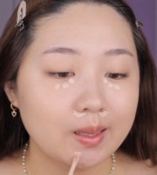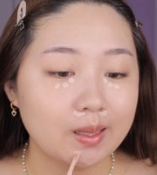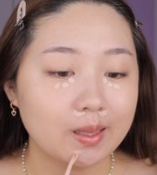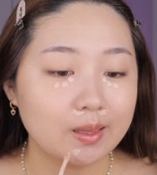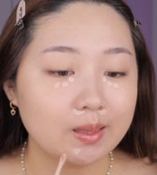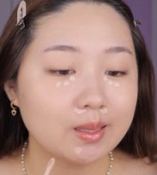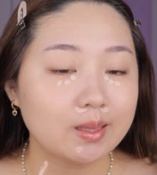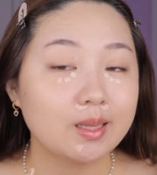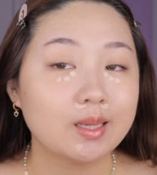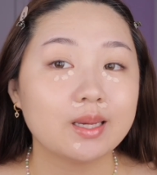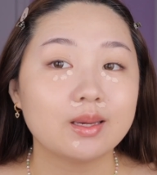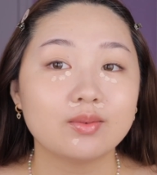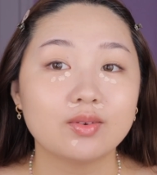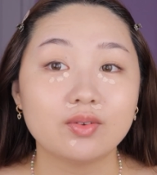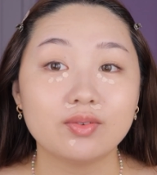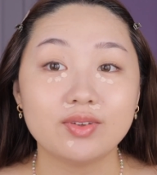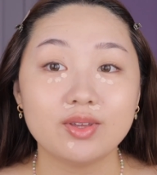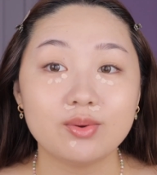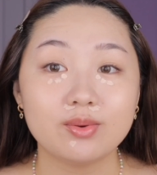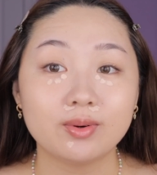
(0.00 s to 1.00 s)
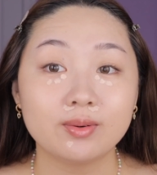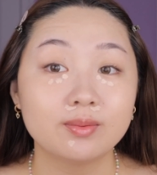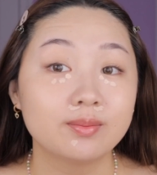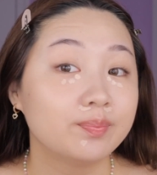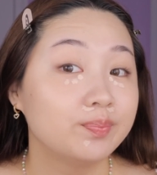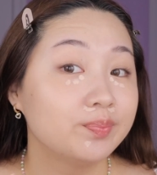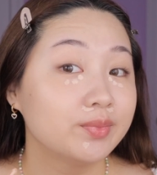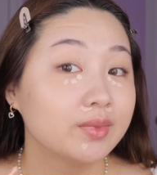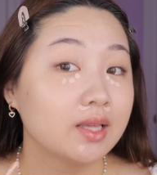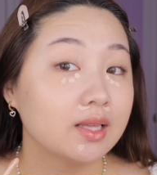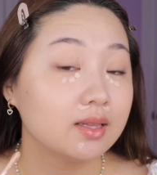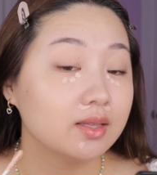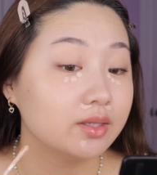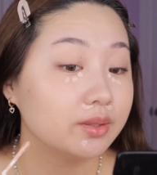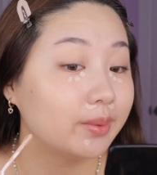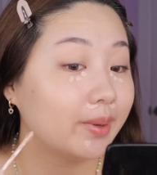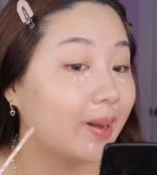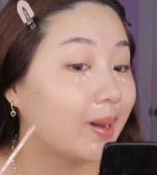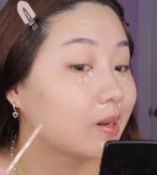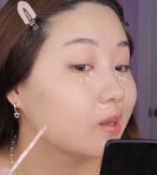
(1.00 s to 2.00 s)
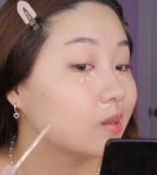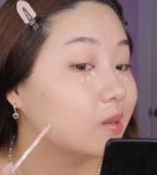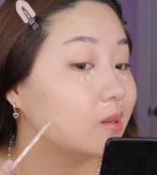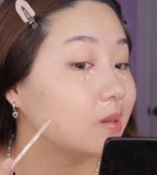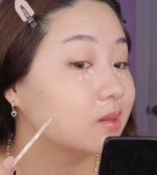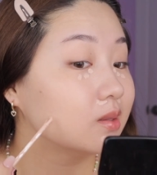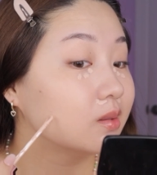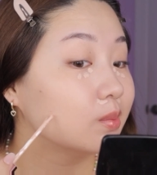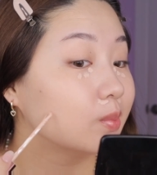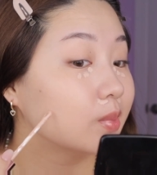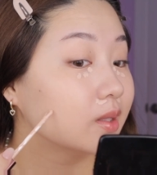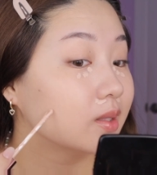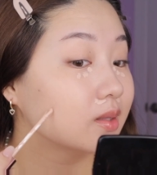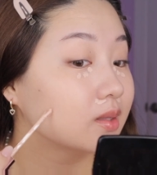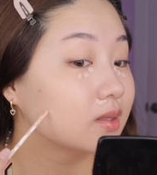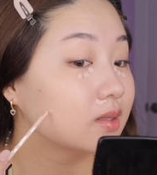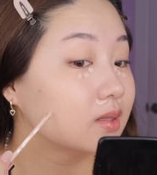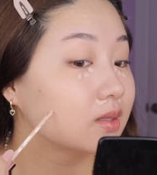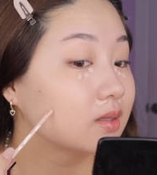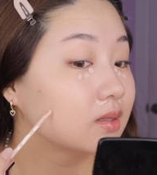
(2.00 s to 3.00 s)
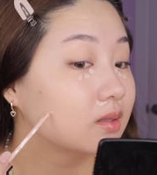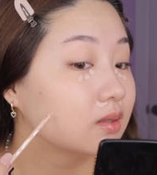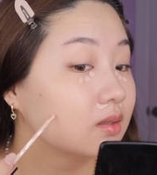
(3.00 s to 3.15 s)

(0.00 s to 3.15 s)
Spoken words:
And then I have a few little acne spots